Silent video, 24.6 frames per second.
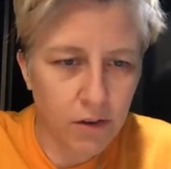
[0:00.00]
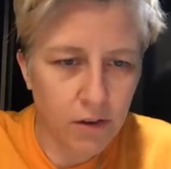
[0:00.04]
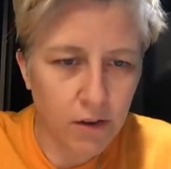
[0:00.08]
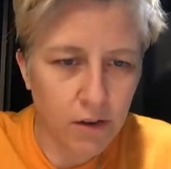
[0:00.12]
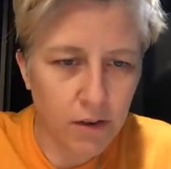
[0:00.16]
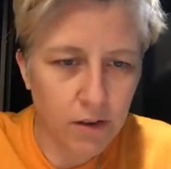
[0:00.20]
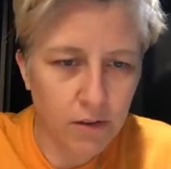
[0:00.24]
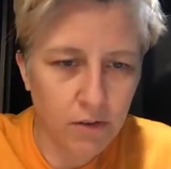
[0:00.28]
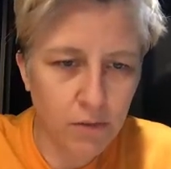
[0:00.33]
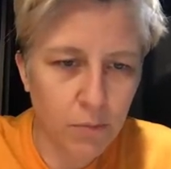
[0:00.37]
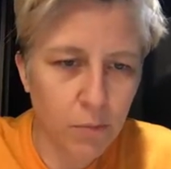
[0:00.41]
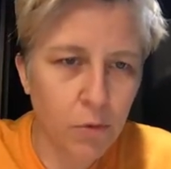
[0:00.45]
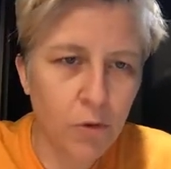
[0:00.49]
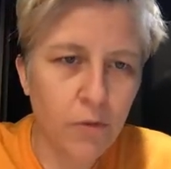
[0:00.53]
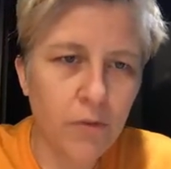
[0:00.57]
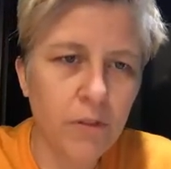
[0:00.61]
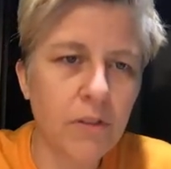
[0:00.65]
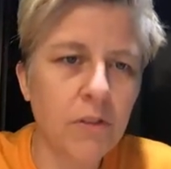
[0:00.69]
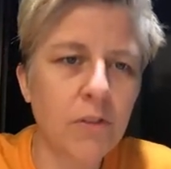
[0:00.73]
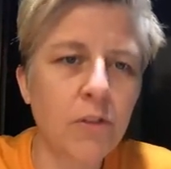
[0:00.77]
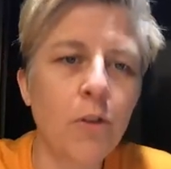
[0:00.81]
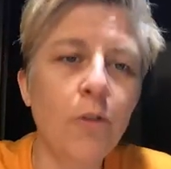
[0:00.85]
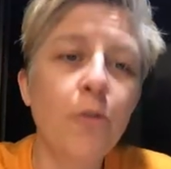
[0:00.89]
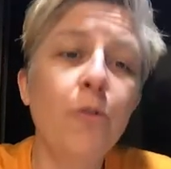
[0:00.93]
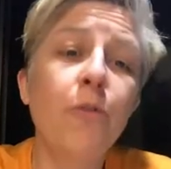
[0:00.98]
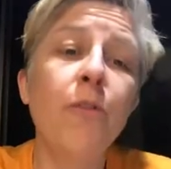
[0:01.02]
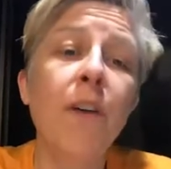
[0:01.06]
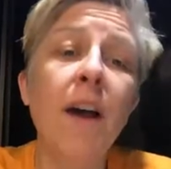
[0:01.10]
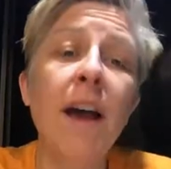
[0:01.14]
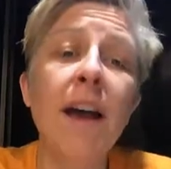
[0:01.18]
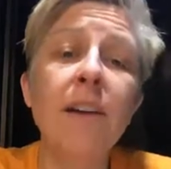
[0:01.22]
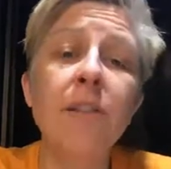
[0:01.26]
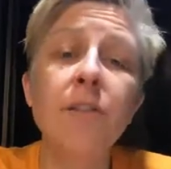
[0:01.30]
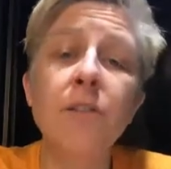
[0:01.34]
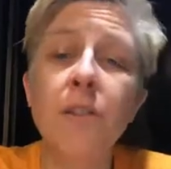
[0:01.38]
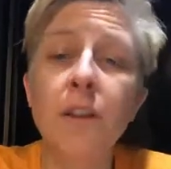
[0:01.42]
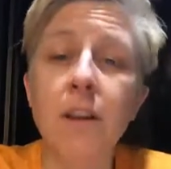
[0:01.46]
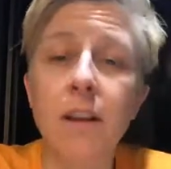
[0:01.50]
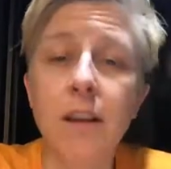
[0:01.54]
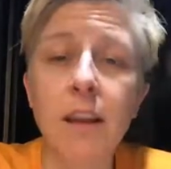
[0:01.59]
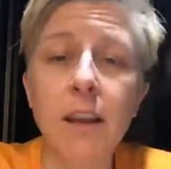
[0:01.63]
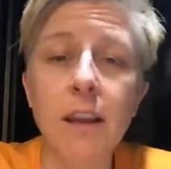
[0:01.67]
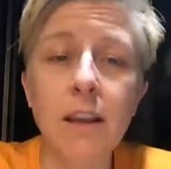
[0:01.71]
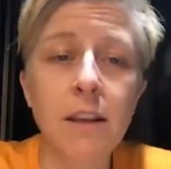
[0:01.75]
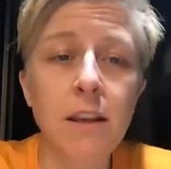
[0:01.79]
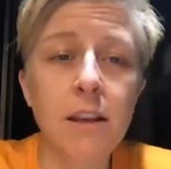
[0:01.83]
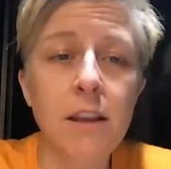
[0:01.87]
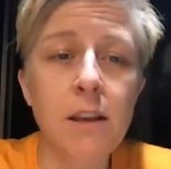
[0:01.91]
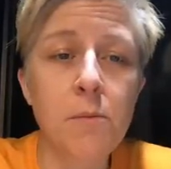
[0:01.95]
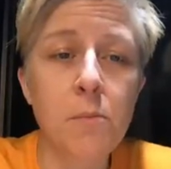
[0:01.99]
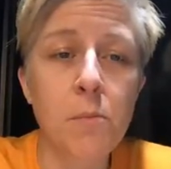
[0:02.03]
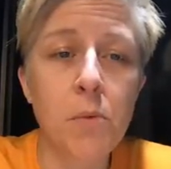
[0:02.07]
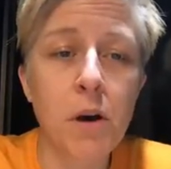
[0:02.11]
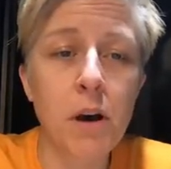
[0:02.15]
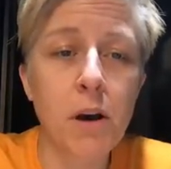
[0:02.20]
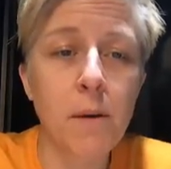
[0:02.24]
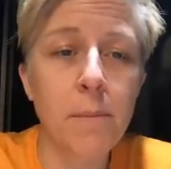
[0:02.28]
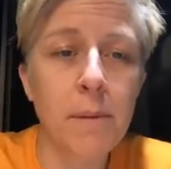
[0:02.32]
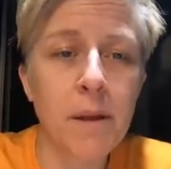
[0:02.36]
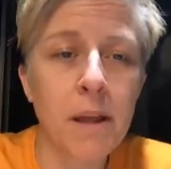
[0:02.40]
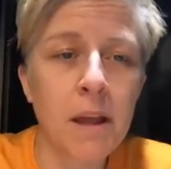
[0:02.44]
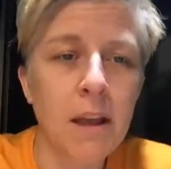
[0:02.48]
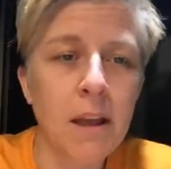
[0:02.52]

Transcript: it's moving so fast I can't keep up.